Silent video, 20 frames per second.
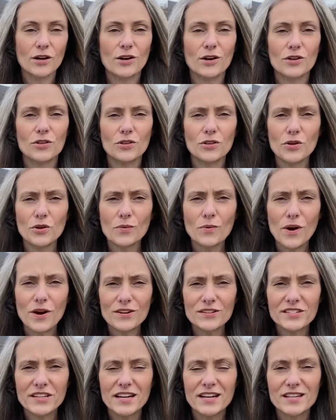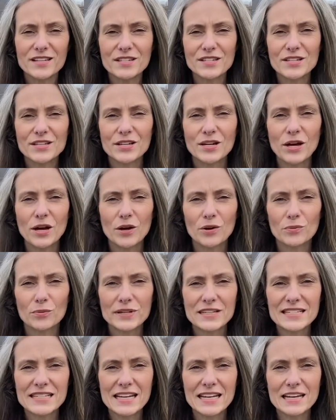You are dust,
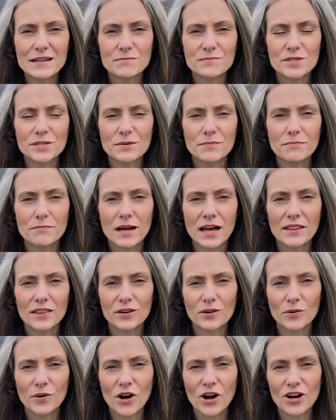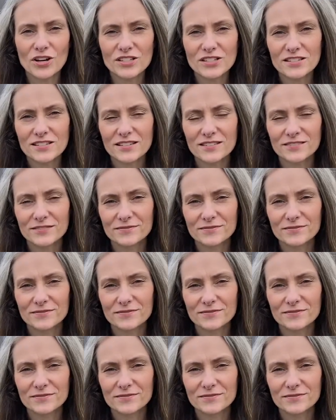redeemed by the cross.